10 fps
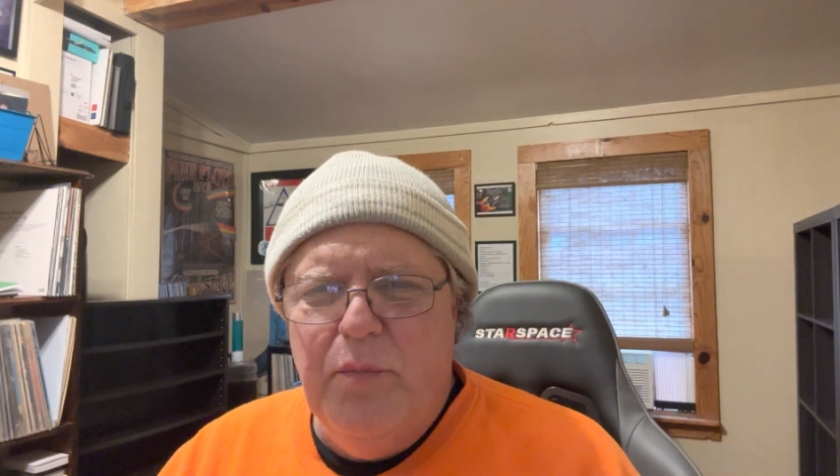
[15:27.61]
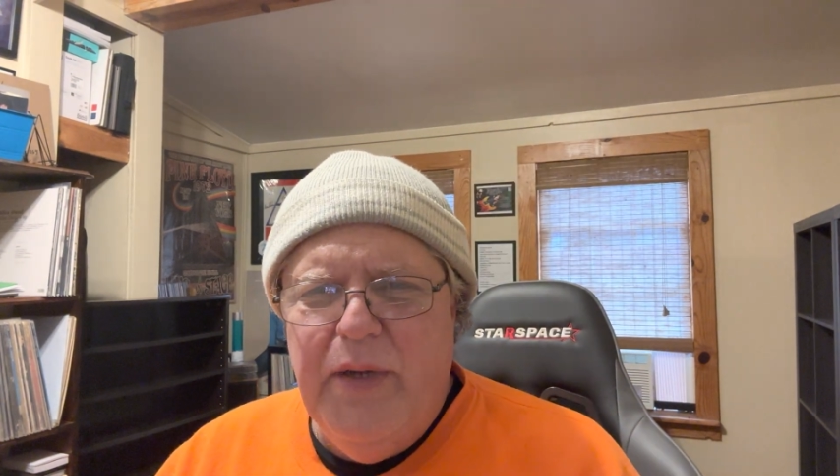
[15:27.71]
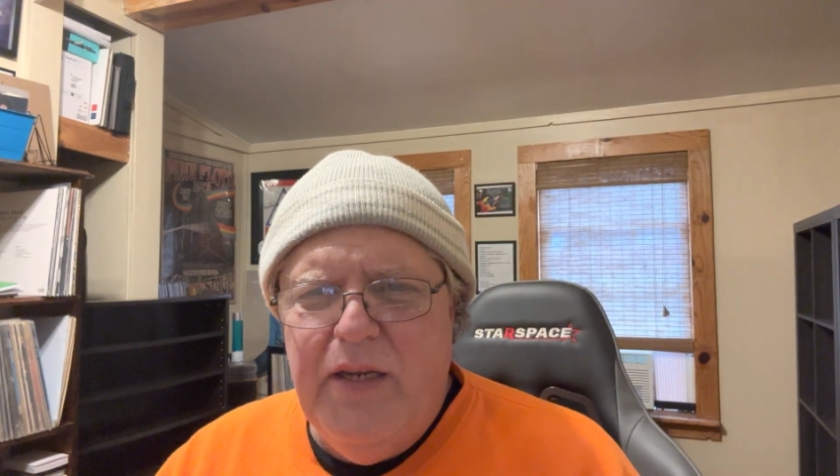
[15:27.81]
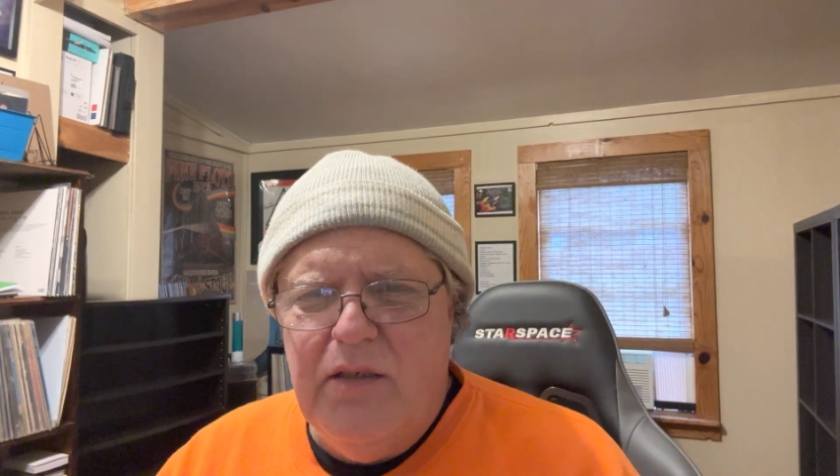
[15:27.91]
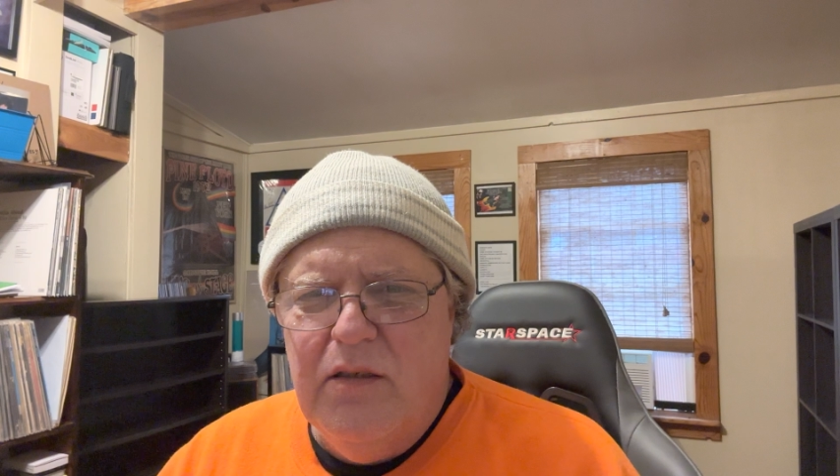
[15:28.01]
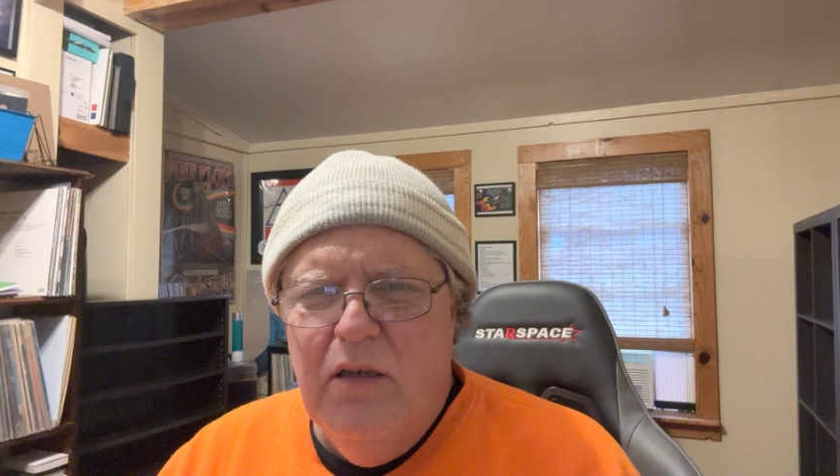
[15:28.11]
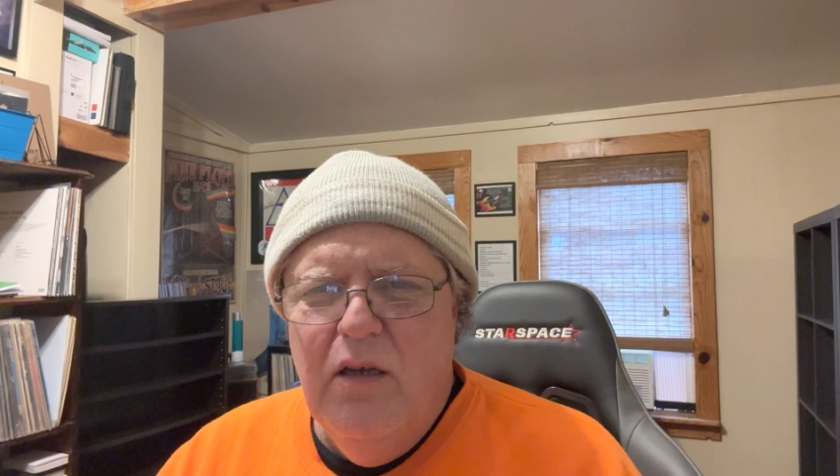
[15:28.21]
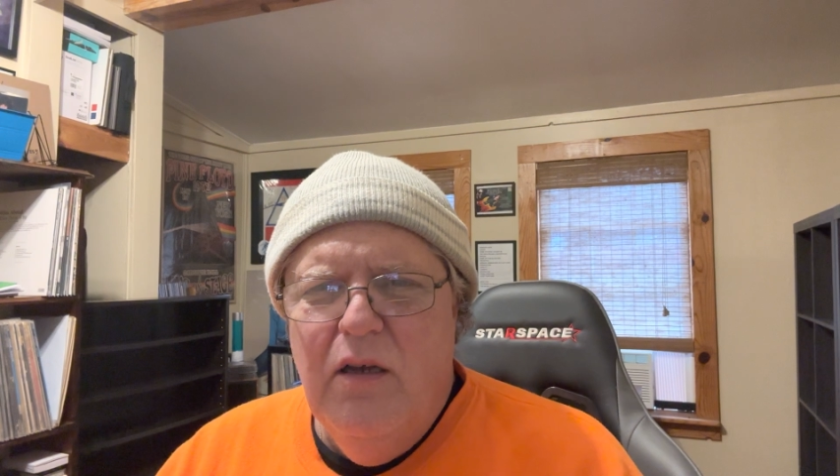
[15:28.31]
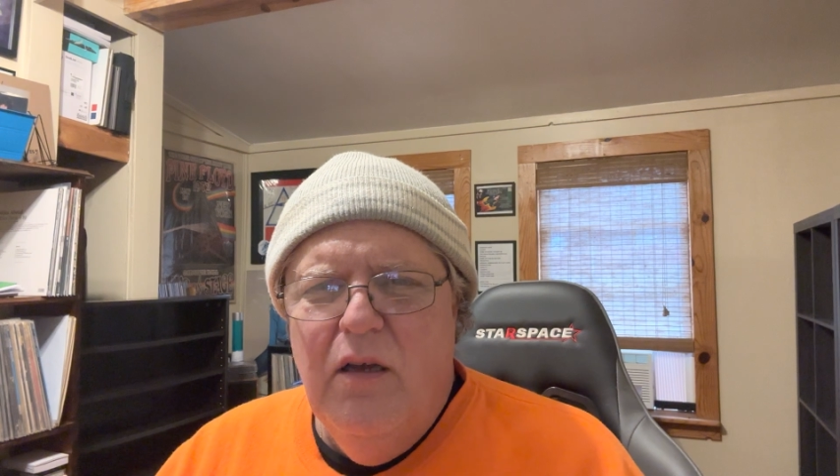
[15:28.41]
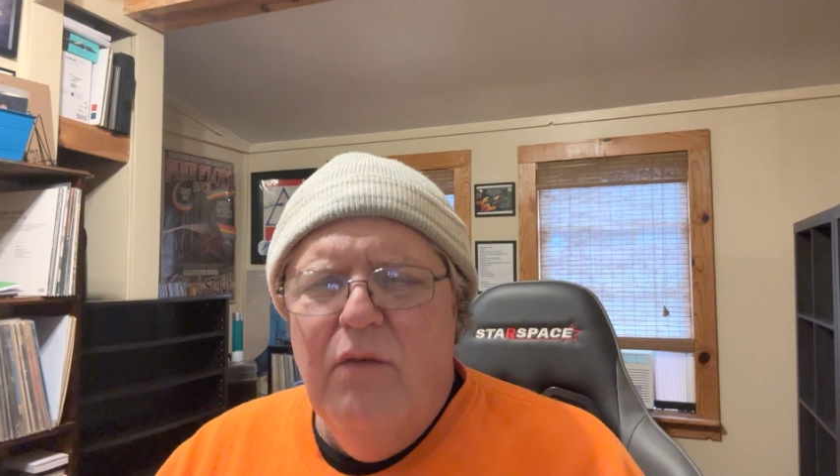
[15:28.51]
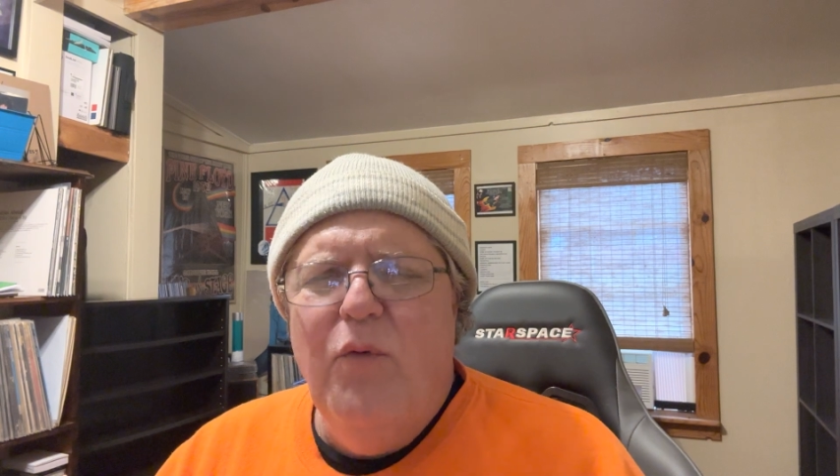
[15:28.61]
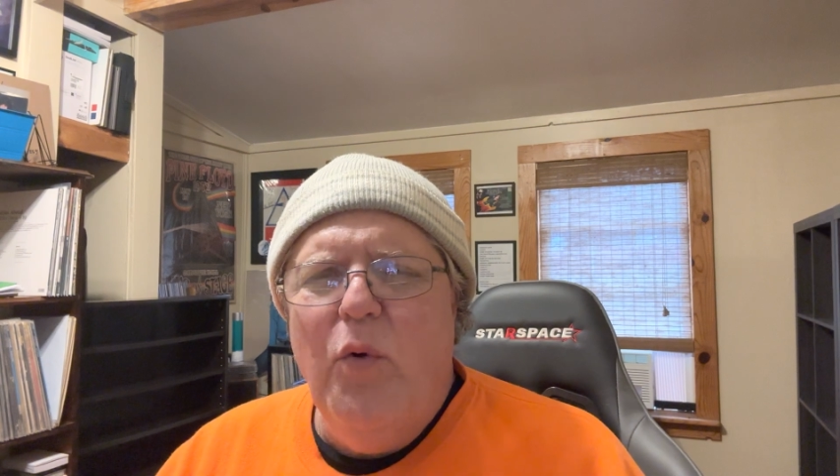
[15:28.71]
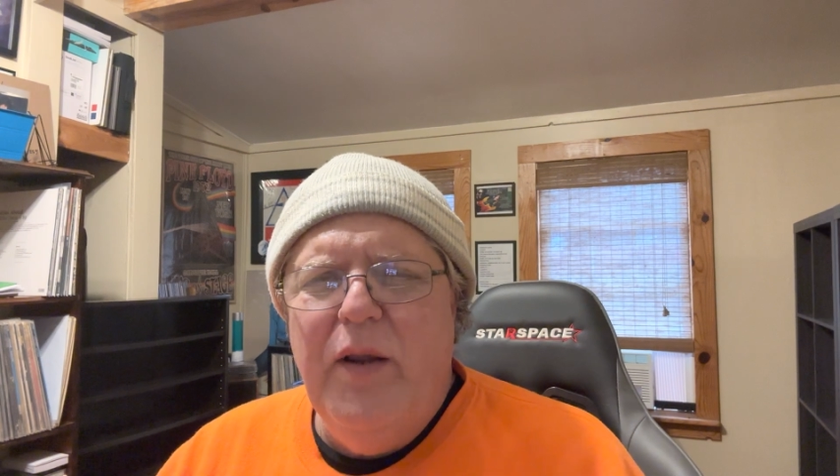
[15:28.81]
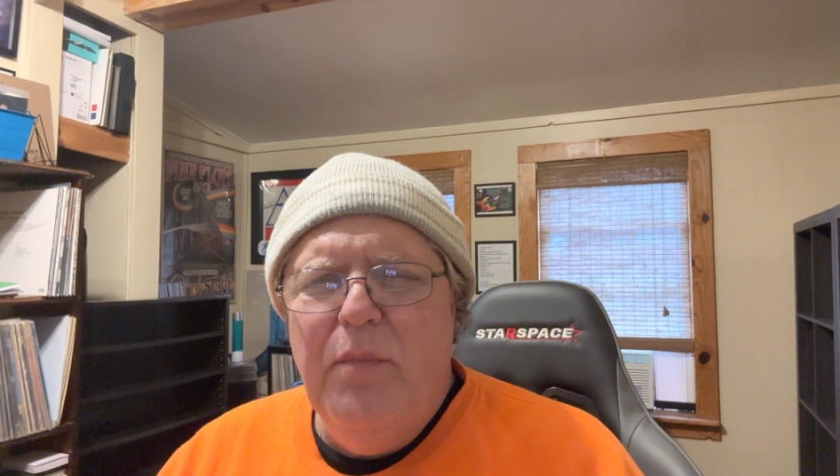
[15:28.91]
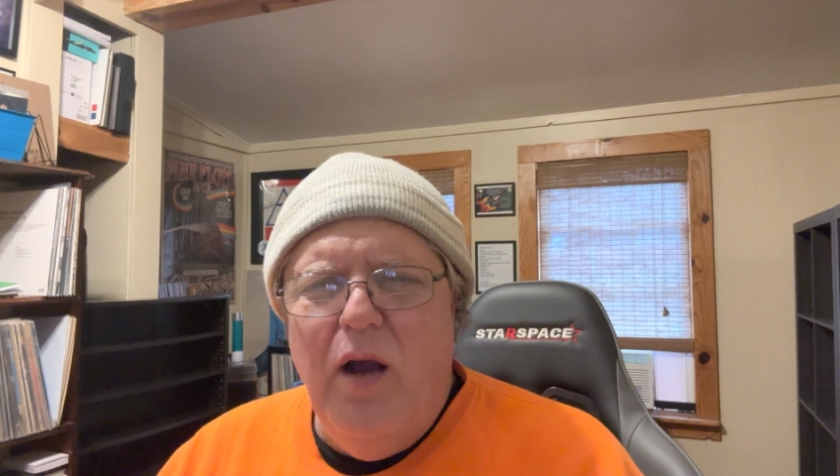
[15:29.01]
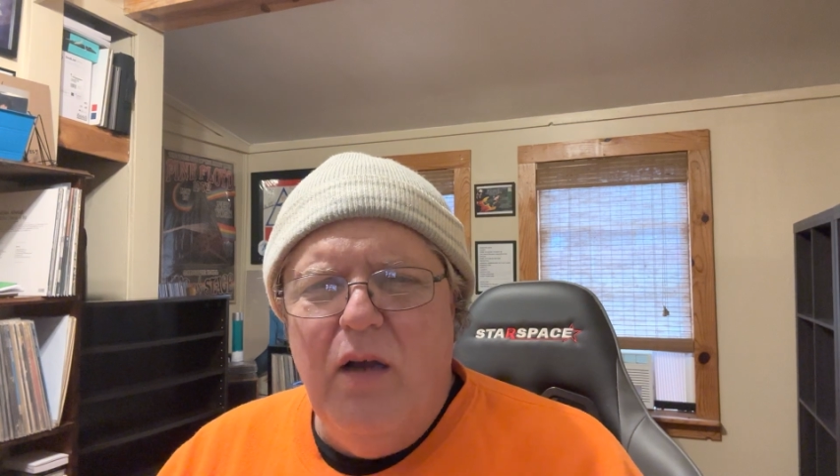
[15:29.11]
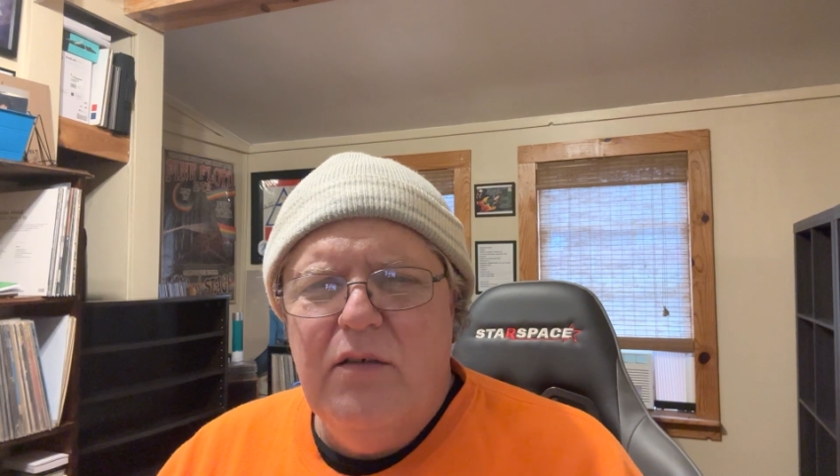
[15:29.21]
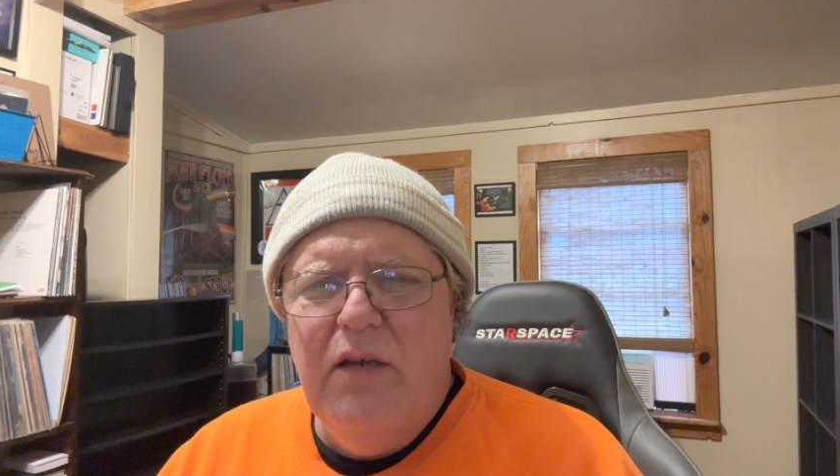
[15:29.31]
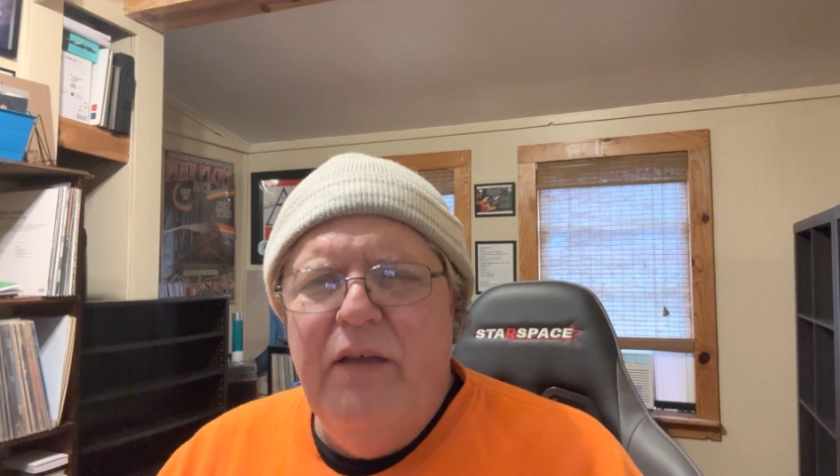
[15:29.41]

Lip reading: piece, $40.